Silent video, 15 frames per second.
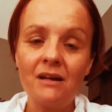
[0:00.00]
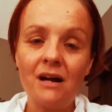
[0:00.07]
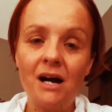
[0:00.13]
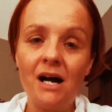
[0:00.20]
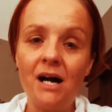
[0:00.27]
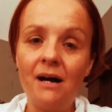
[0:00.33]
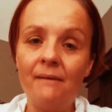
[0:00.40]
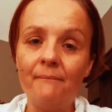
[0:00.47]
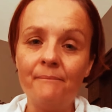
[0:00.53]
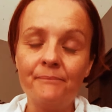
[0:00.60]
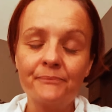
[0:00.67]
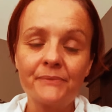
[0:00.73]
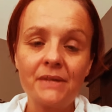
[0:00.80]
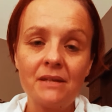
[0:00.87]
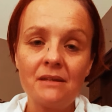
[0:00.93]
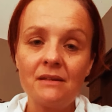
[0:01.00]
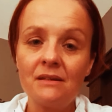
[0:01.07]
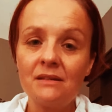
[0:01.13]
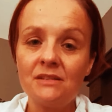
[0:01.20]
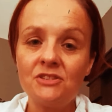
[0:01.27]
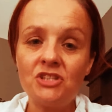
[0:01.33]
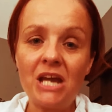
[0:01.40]
um,
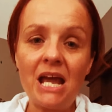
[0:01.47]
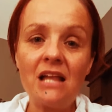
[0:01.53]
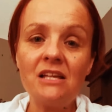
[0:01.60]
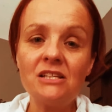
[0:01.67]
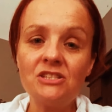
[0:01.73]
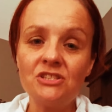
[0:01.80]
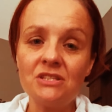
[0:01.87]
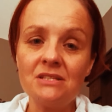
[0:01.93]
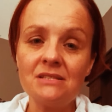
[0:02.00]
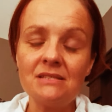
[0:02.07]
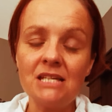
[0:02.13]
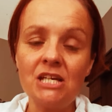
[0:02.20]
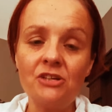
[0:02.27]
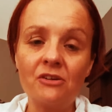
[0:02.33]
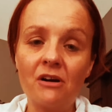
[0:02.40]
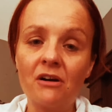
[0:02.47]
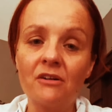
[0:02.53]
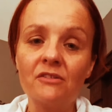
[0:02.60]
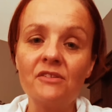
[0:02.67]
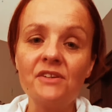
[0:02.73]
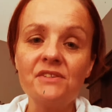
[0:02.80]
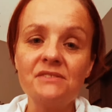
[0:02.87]
challenges and
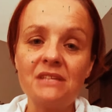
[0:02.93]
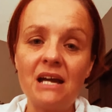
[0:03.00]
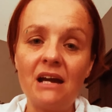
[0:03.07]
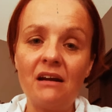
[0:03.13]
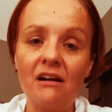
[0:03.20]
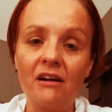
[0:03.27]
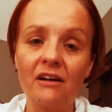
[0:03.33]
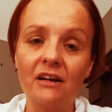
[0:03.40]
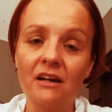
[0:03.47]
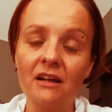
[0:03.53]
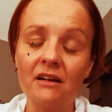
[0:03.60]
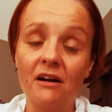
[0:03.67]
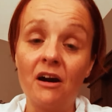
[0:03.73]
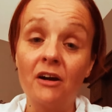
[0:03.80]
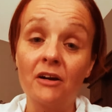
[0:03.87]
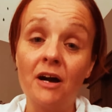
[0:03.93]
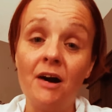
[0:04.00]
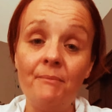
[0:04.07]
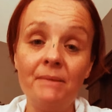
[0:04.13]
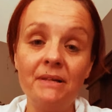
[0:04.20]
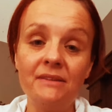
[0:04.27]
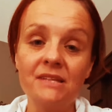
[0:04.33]
hurdles that are, are
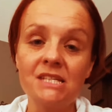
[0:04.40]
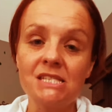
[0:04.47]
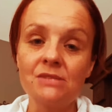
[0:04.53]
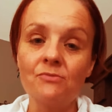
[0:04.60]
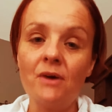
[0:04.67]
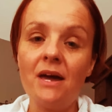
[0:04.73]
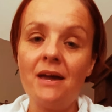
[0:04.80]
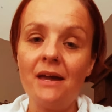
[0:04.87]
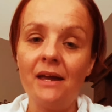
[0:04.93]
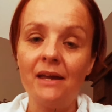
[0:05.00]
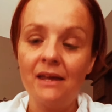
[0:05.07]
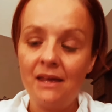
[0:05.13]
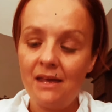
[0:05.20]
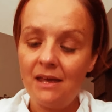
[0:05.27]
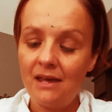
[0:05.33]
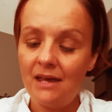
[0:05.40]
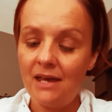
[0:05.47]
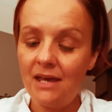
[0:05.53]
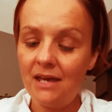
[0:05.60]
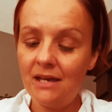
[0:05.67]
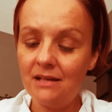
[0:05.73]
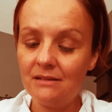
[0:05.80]
coming this way.
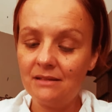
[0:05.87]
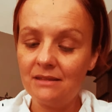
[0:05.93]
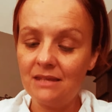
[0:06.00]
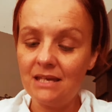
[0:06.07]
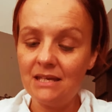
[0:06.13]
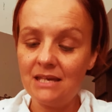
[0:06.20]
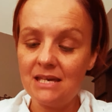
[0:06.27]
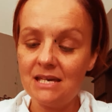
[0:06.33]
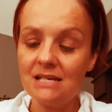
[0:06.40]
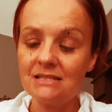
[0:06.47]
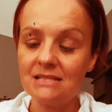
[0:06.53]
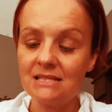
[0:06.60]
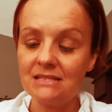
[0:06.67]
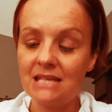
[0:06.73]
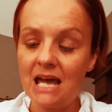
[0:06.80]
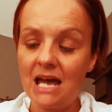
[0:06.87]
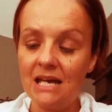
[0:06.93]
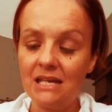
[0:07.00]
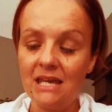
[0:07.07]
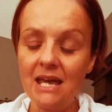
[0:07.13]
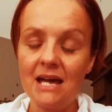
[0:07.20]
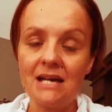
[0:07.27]
And the thing is, is
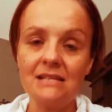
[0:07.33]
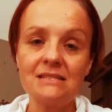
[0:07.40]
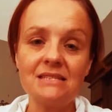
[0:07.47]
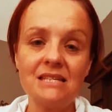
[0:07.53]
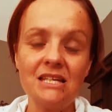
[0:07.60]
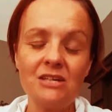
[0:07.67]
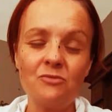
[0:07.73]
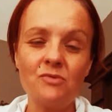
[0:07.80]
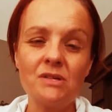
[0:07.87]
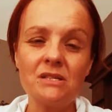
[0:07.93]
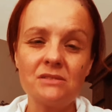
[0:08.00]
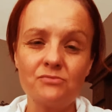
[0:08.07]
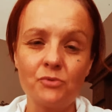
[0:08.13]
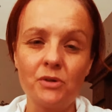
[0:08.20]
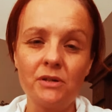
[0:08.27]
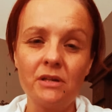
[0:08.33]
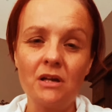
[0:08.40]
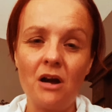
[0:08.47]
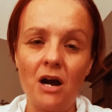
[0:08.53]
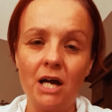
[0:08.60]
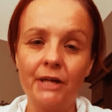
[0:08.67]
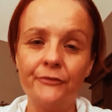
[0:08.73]
that yes, it was really
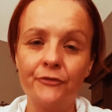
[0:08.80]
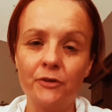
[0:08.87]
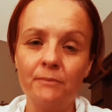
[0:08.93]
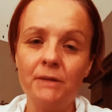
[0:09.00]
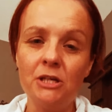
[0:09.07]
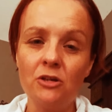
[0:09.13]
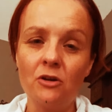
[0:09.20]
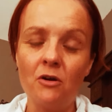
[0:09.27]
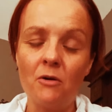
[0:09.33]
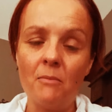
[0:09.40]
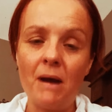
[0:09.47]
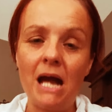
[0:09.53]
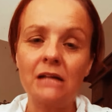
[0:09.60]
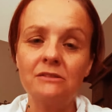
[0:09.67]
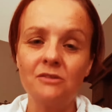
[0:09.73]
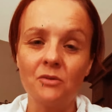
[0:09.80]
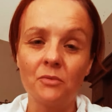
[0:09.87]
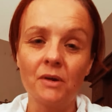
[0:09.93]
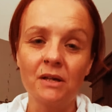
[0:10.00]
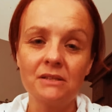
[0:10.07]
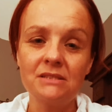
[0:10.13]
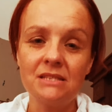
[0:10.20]
hard for me to go back to
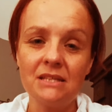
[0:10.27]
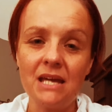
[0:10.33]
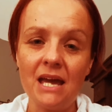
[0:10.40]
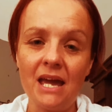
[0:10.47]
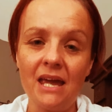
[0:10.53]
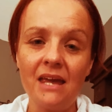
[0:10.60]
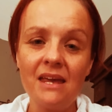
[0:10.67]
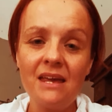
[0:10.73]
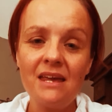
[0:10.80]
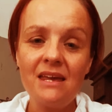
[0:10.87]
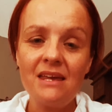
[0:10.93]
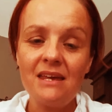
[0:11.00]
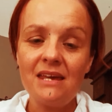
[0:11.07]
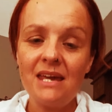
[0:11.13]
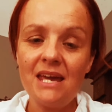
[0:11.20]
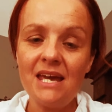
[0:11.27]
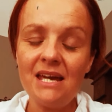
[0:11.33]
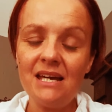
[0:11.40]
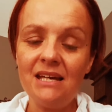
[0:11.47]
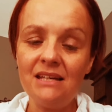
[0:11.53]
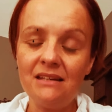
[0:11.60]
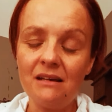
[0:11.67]
work today
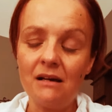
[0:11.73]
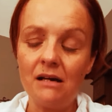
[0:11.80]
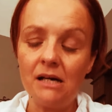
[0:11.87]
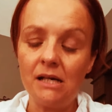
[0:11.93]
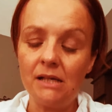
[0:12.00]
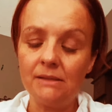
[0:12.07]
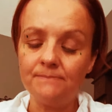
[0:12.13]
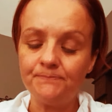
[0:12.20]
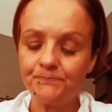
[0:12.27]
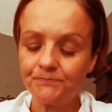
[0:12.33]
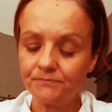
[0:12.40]
and um